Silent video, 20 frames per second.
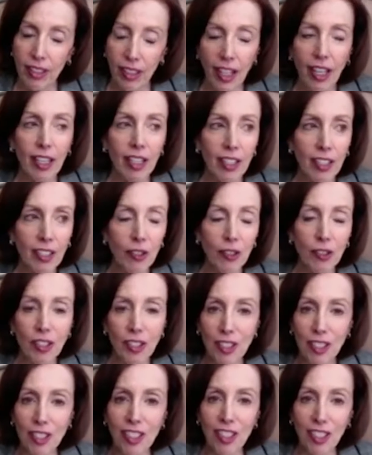Yeah, no,
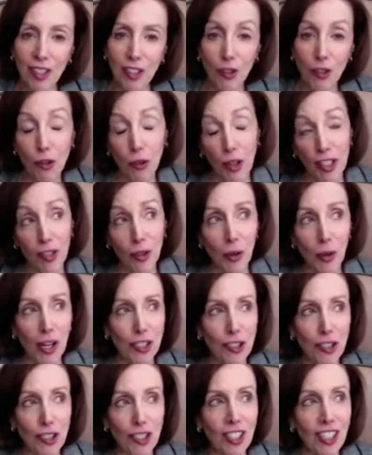it's a great
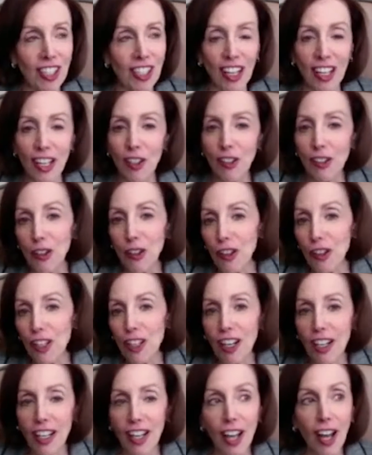question, and I don't know
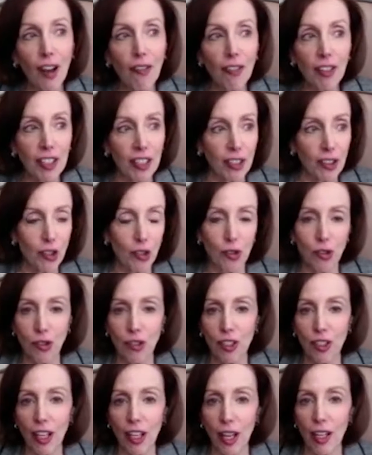that I have the
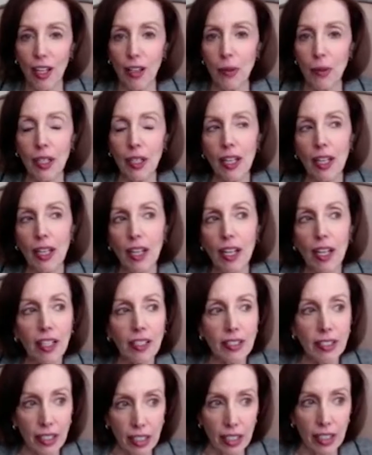answers to that. I mean,
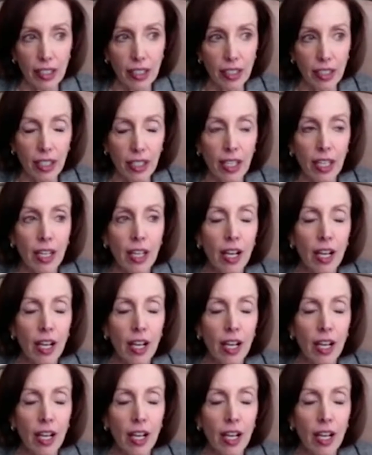I did it.